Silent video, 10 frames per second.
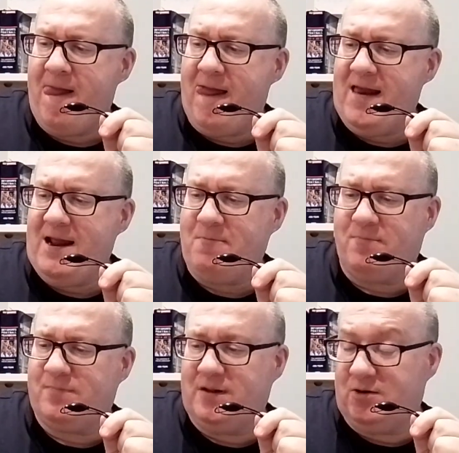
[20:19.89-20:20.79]

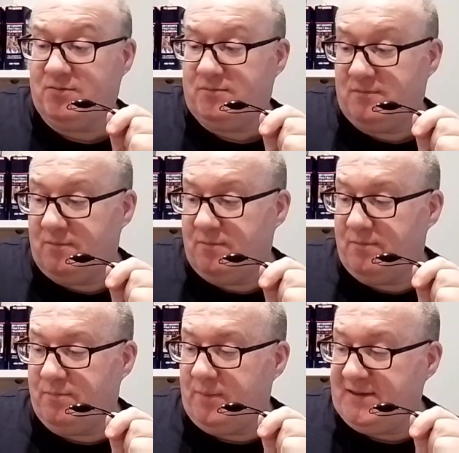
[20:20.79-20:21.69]
You know,
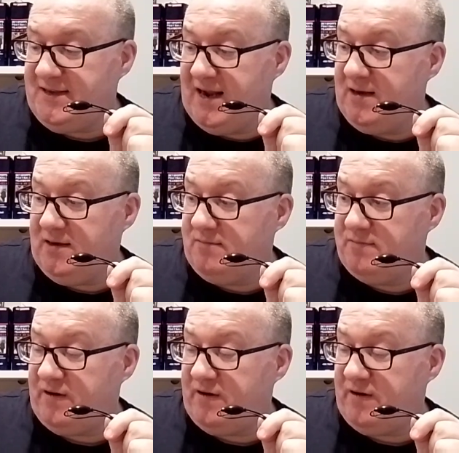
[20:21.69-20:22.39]
about 10,